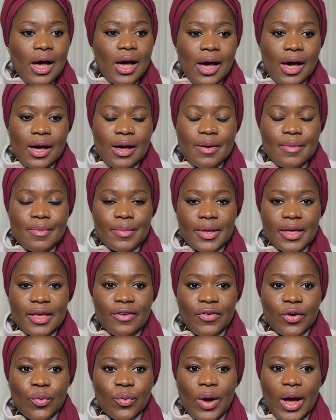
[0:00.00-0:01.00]

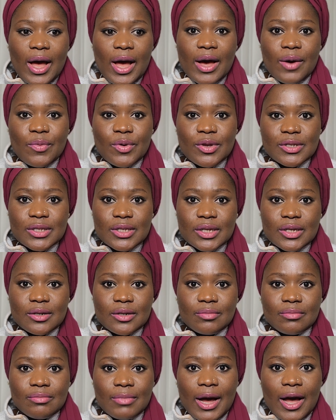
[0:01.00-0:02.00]
Even while I was
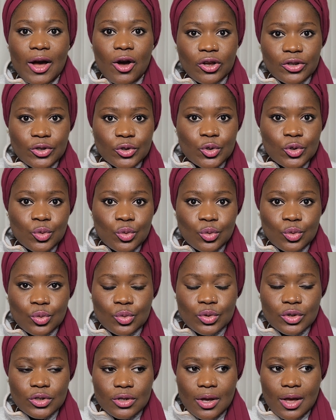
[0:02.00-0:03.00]
in my other
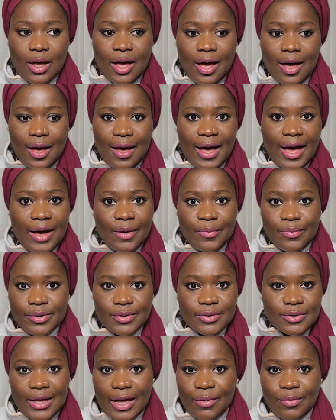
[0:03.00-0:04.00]
schools, I
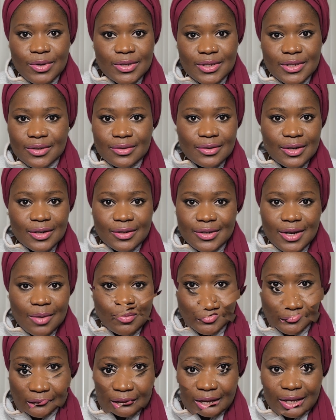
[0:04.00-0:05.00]
wasn't a
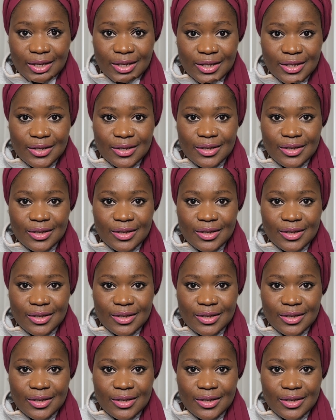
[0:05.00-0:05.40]
dumb student.